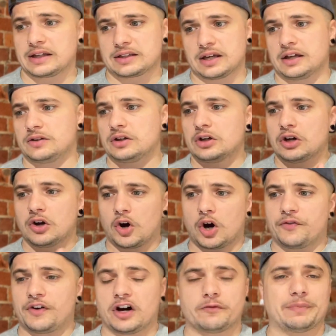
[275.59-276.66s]
Again,
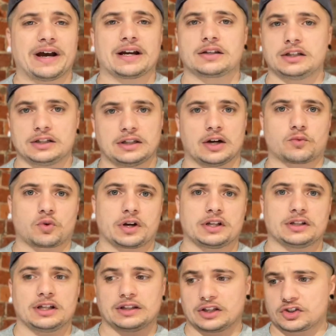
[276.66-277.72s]
off half-back, need that
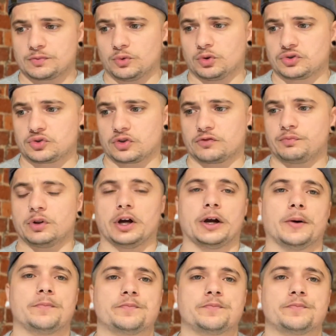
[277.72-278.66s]
running, need that small sort of player.